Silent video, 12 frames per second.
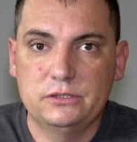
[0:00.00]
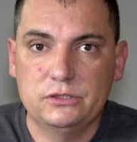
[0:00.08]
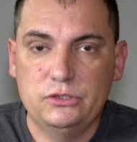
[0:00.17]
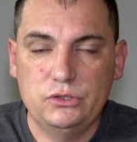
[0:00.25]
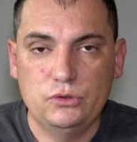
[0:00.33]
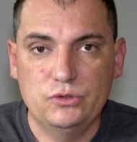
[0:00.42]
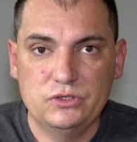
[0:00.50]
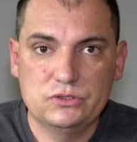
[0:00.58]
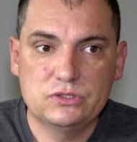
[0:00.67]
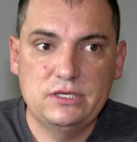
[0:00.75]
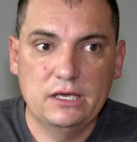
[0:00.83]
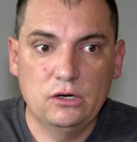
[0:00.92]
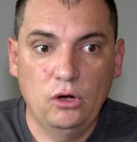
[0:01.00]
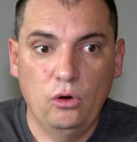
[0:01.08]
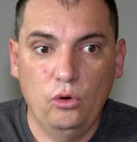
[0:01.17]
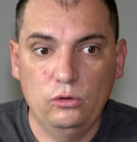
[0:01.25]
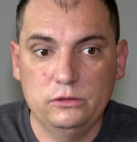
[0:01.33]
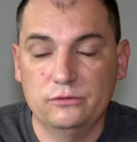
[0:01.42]
to do is get a
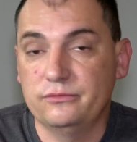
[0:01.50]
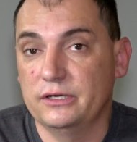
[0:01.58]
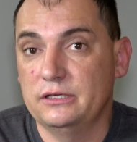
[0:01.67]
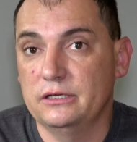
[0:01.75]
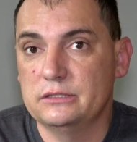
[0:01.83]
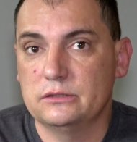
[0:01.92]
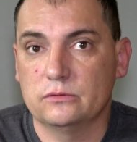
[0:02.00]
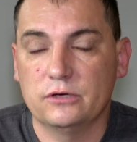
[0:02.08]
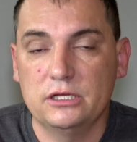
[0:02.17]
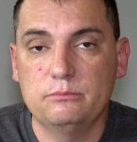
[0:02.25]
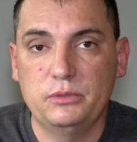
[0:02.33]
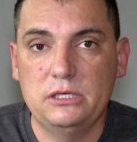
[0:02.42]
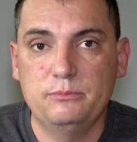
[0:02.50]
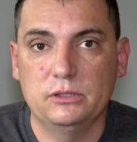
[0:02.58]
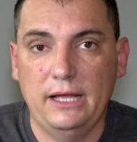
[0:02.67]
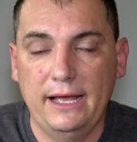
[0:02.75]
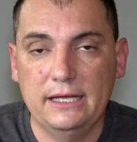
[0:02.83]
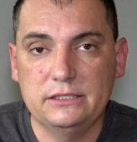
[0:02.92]
hold of, I guess, the right
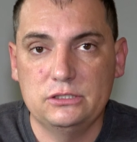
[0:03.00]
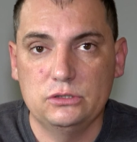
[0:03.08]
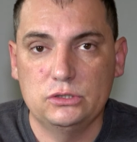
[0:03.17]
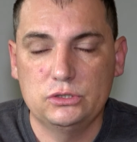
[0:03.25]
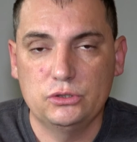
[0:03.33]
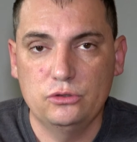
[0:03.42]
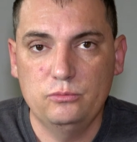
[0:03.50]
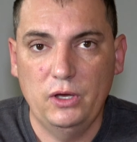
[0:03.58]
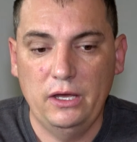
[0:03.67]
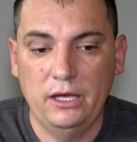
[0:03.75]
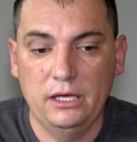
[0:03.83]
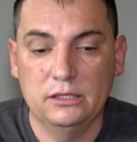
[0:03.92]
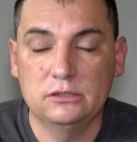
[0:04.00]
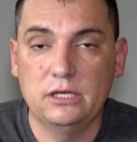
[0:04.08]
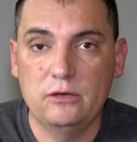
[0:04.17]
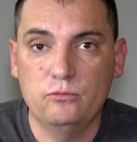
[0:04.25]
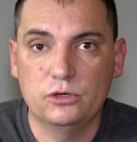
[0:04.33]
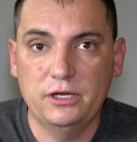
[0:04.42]
people at YouTube, and
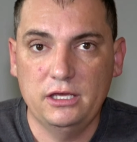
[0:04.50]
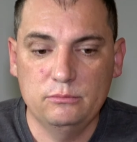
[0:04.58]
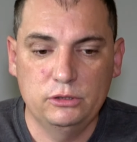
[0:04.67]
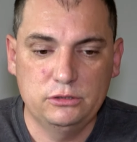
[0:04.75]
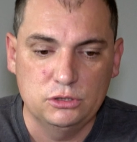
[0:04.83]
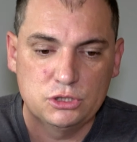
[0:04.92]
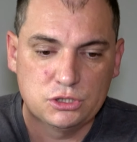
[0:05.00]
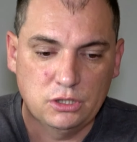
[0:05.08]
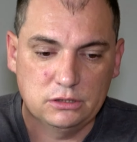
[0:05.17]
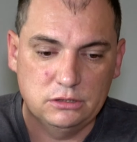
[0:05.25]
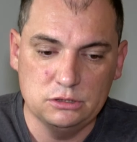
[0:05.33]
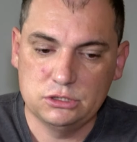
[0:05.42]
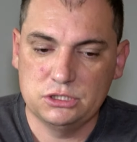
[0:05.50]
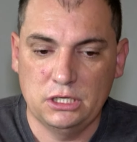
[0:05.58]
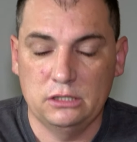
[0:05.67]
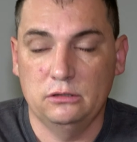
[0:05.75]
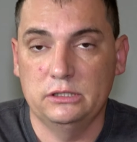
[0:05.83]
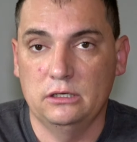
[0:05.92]
they were able to shut this
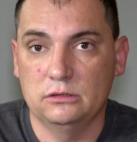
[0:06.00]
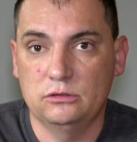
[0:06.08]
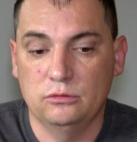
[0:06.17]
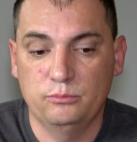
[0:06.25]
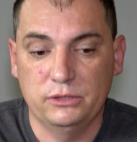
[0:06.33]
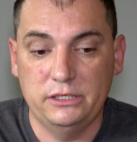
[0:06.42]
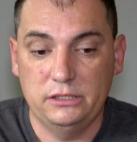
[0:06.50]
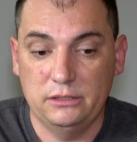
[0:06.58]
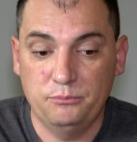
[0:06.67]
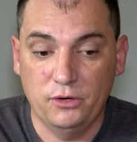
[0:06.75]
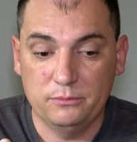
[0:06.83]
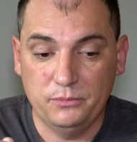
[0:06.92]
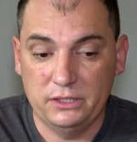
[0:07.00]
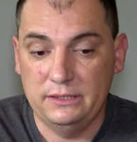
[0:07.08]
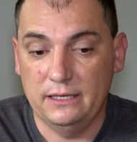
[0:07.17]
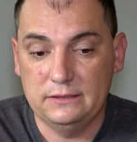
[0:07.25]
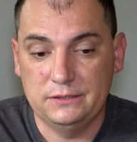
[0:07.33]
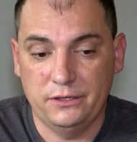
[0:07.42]
channel down completely. But by
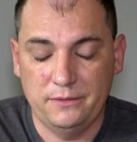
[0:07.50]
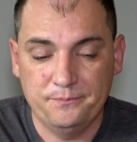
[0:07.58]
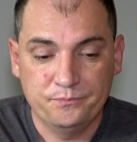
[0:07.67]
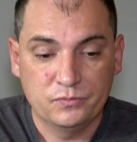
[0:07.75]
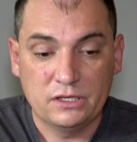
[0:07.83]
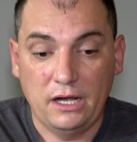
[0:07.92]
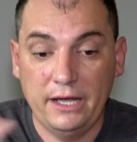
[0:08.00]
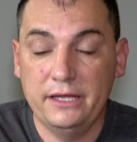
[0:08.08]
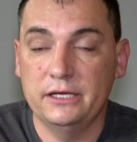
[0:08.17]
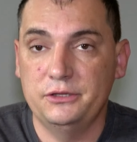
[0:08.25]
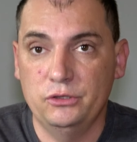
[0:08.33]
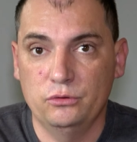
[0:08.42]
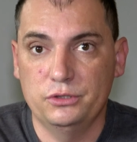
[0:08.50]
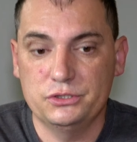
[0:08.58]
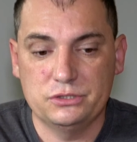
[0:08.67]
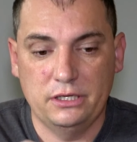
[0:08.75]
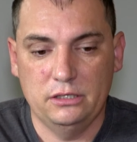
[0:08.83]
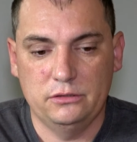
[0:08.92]
that time, I had
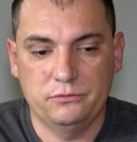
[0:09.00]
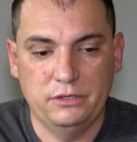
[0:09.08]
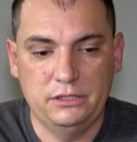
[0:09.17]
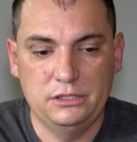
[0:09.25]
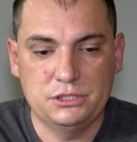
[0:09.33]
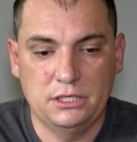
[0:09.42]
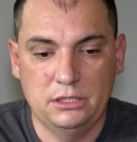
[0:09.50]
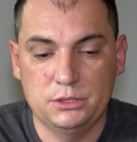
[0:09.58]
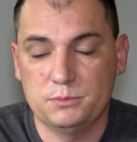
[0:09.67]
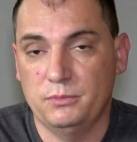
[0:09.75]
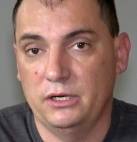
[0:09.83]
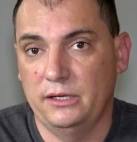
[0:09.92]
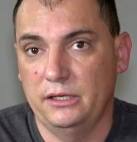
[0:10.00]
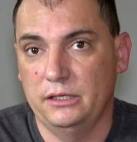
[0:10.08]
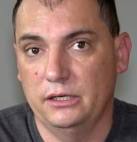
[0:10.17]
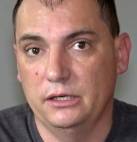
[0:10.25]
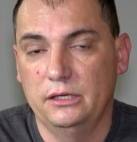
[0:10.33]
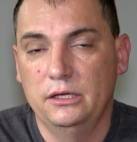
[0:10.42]
noticed they had already changed
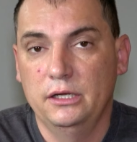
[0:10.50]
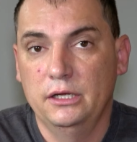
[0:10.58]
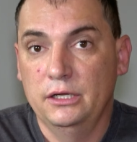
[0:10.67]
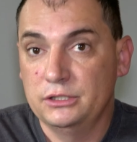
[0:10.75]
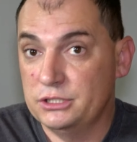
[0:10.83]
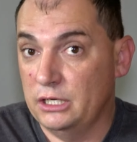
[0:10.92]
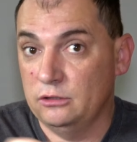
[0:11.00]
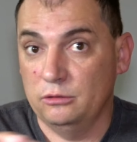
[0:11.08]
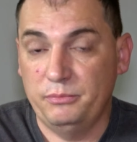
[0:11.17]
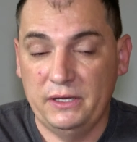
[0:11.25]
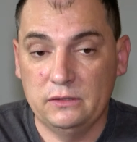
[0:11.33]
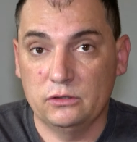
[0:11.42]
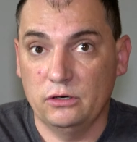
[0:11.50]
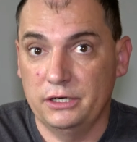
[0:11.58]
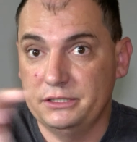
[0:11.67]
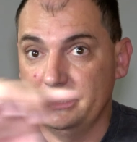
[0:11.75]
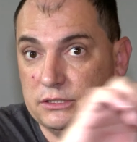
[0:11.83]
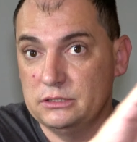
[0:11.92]
my channel banner
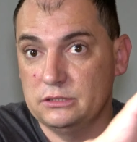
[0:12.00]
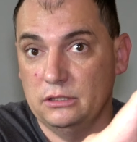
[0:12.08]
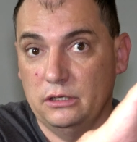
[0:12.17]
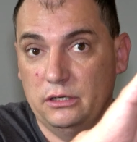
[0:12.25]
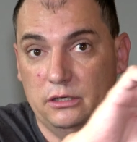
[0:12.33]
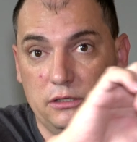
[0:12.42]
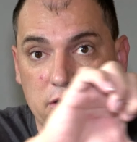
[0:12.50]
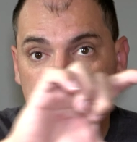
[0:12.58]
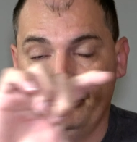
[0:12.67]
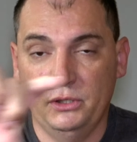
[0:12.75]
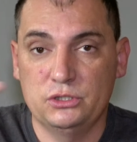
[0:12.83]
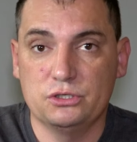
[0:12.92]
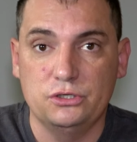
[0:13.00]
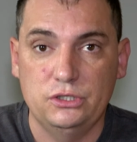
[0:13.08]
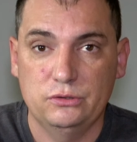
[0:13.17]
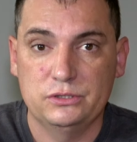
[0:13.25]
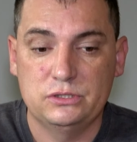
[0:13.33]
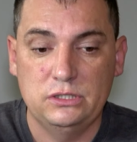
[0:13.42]
art. That's the picture
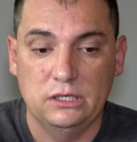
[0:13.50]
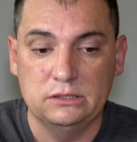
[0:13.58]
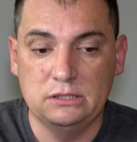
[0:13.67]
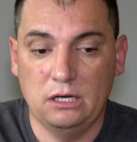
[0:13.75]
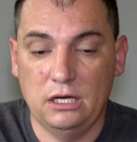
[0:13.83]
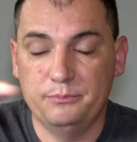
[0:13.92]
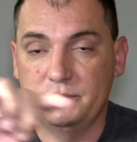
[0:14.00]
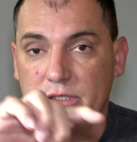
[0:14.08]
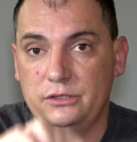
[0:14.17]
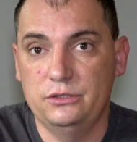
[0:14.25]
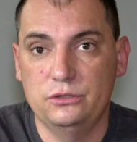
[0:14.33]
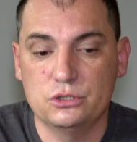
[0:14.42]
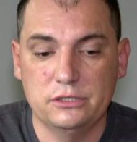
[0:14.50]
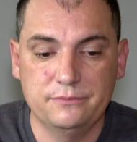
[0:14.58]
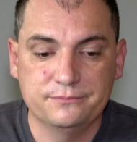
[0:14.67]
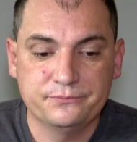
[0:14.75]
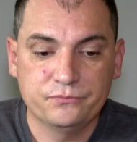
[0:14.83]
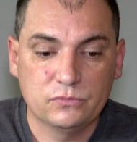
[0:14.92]
you'll see on top there usually.
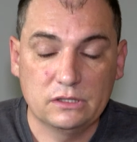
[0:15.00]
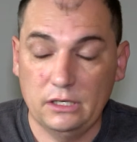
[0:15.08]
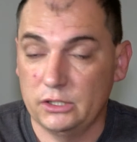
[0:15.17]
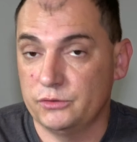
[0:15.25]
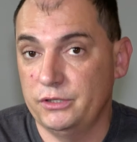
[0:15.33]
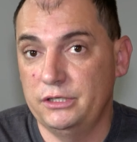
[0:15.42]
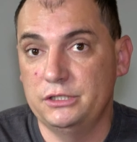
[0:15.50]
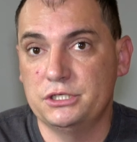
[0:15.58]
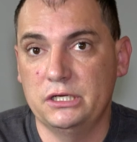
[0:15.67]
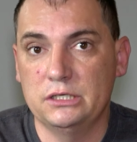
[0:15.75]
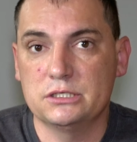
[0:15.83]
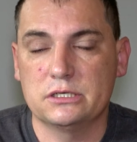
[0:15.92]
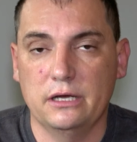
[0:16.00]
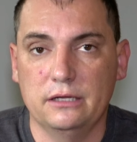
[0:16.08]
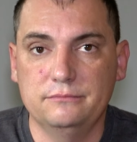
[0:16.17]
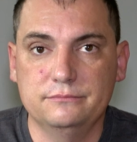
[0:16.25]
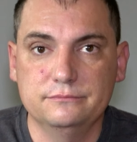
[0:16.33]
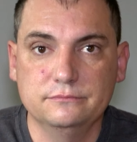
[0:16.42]
They had already changed
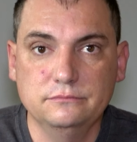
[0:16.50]
that.